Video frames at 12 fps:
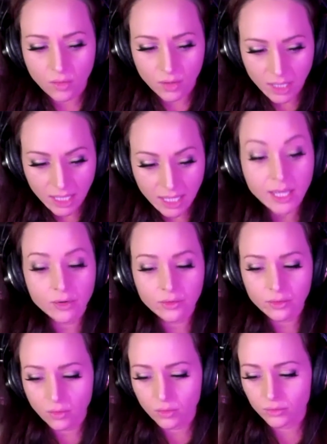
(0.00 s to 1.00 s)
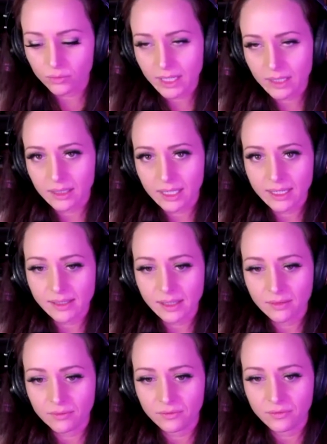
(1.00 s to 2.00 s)
hear or realize
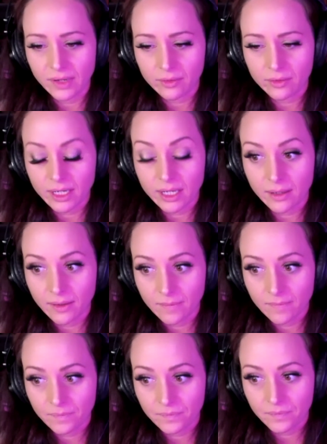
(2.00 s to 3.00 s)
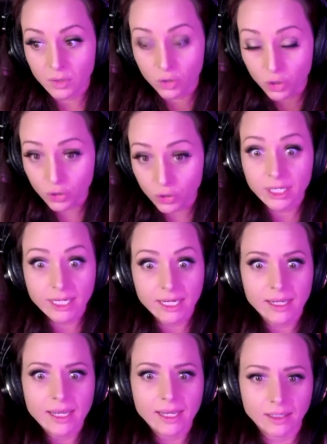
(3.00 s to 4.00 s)
a very
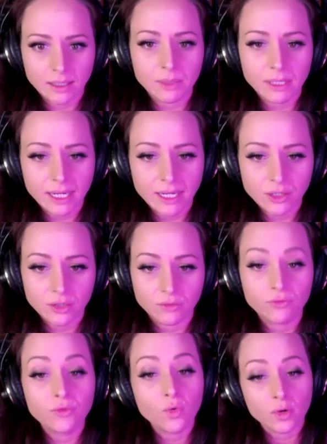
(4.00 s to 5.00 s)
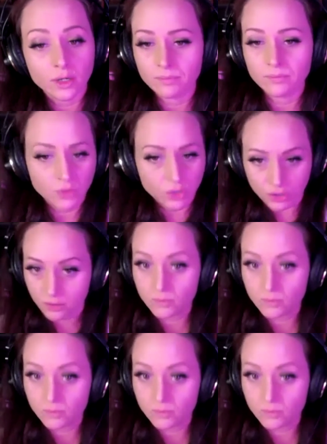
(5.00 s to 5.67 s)
good explanation for just